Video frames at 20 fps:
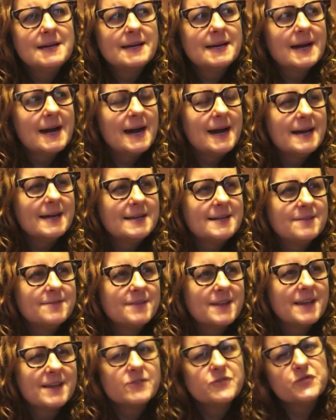kind
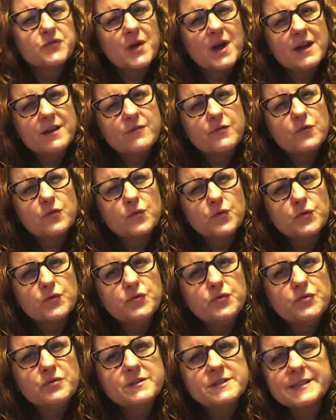of like dried
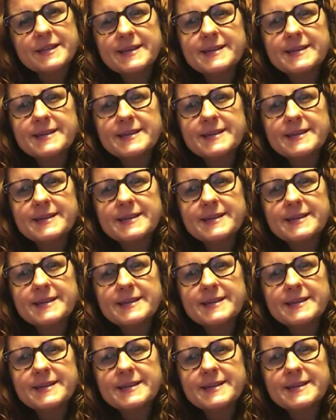fruit,